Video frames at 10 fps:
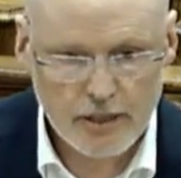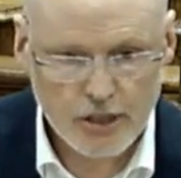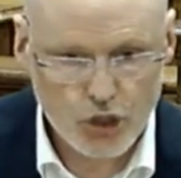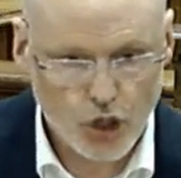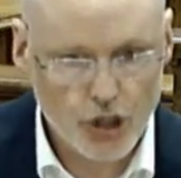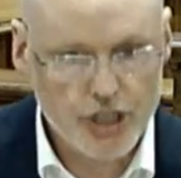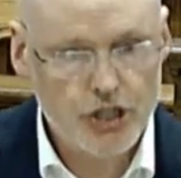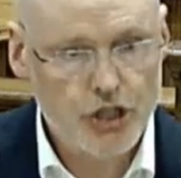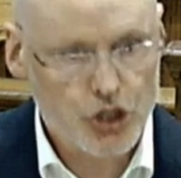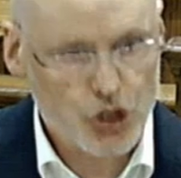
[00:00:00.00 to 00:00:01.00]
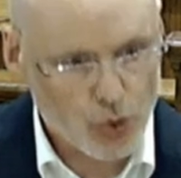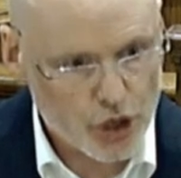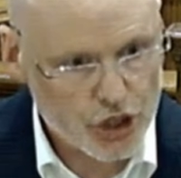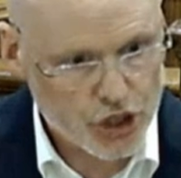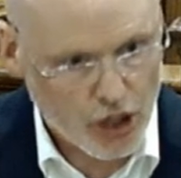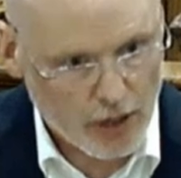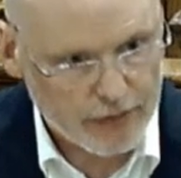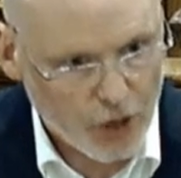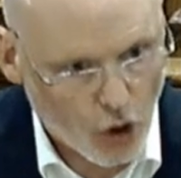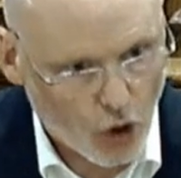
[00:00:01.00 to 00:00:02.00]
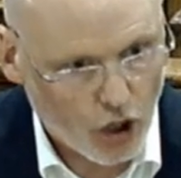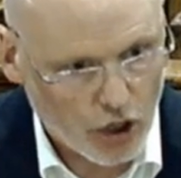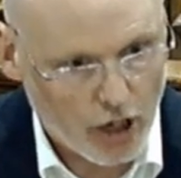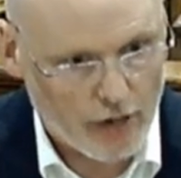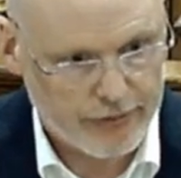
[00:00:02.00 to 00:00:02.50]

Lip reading: God is the source of all love.